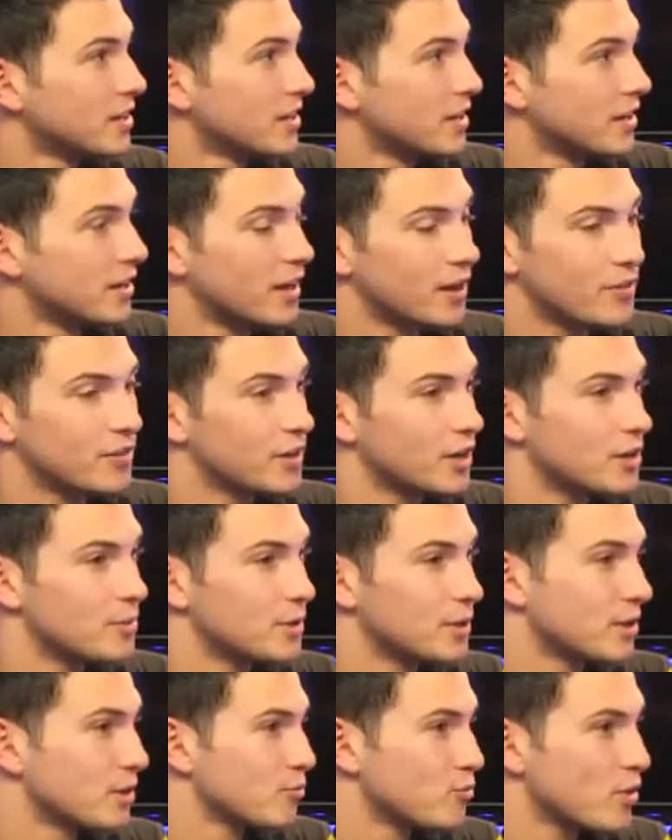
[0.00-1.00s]
and I don't think
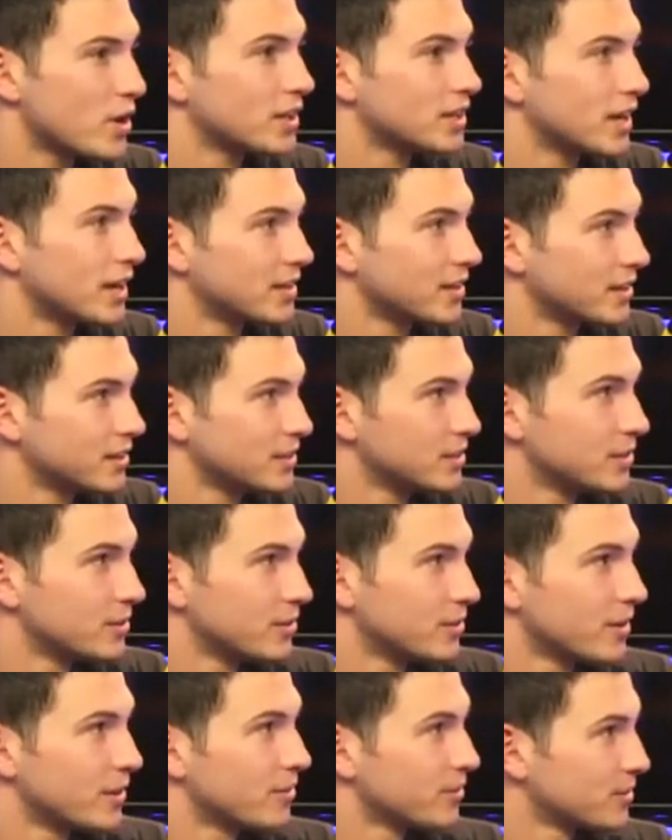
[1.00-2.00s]
anybody can red line like
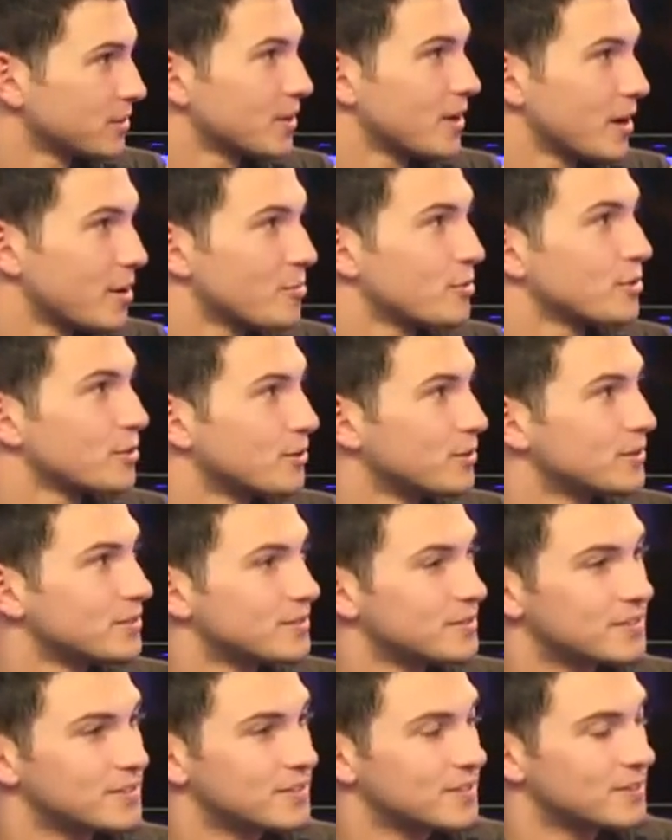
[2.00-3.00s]
Leonardo DiCaprio,
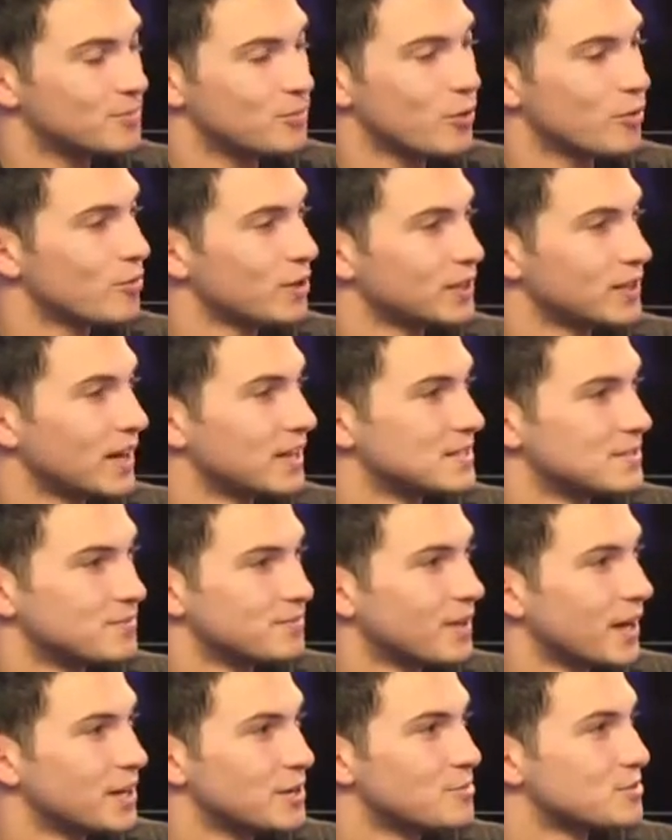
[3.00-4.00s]
and he red lines up
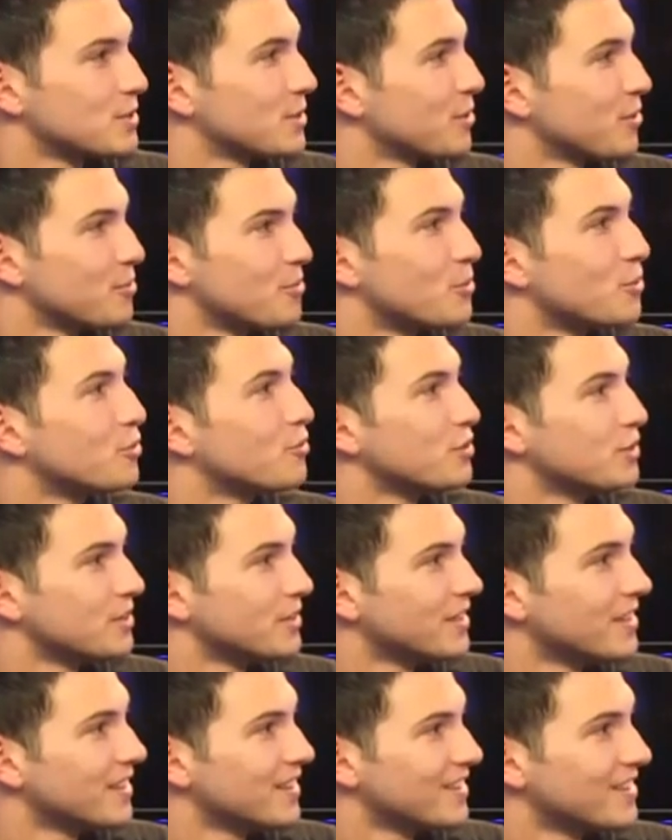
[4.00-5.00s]
ninety percent of the movie
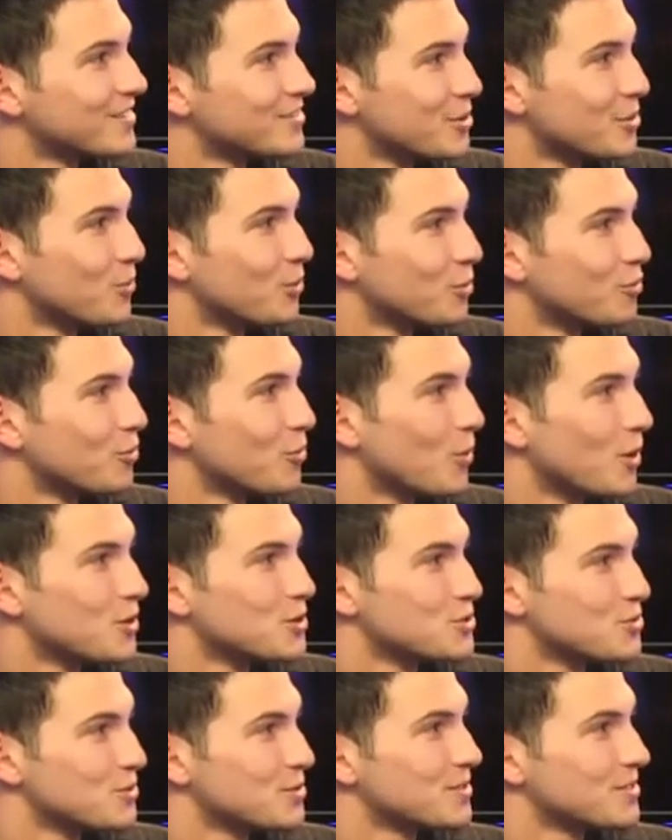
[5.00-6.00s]
during Wolf of Wall
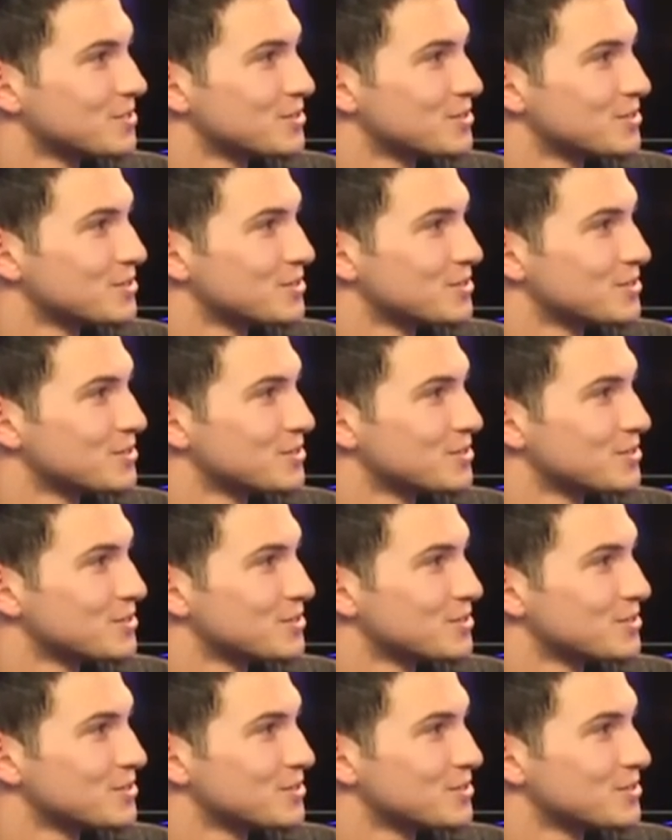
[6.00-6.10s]
Street.